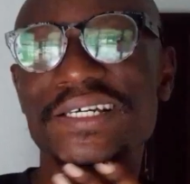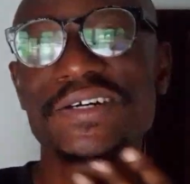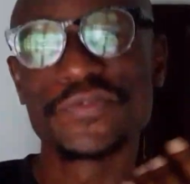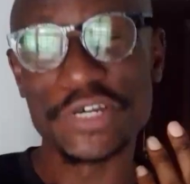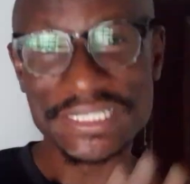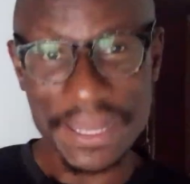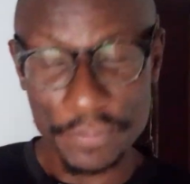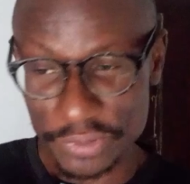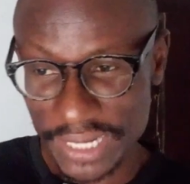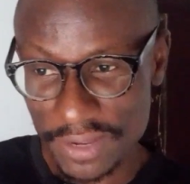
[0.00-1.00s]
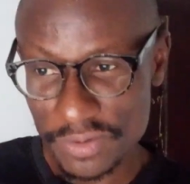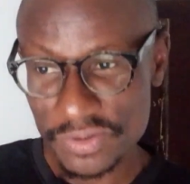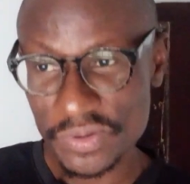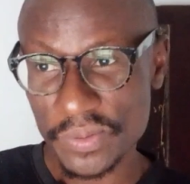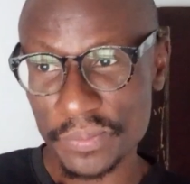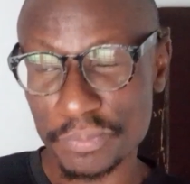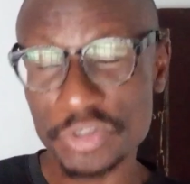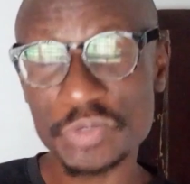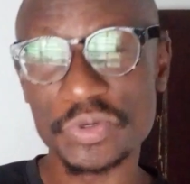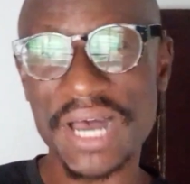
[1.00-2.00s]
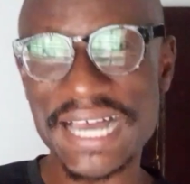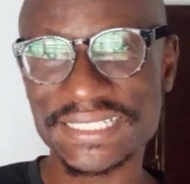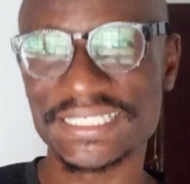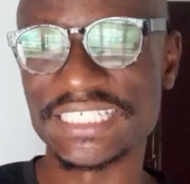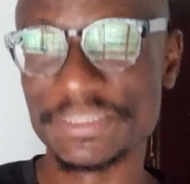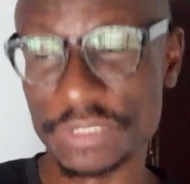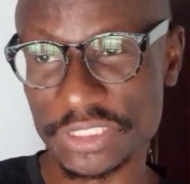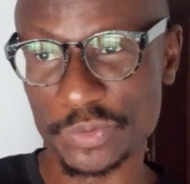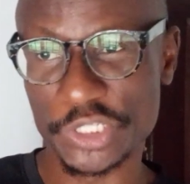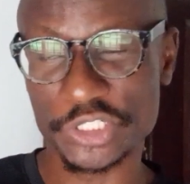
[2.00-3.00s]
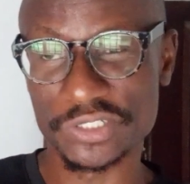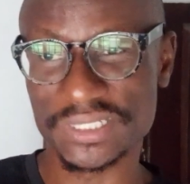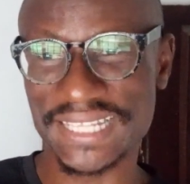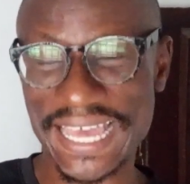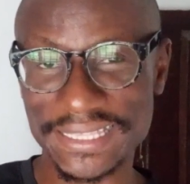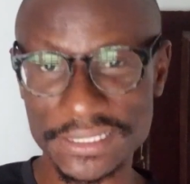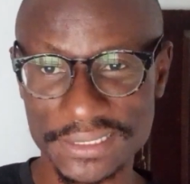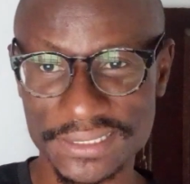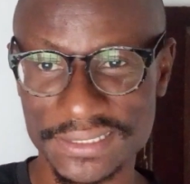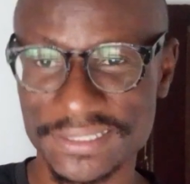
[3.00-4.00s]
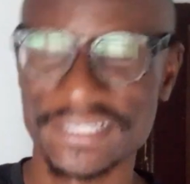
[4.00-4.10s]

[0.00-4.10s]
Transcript: For example, now, most people ask ChatGPT questions like this.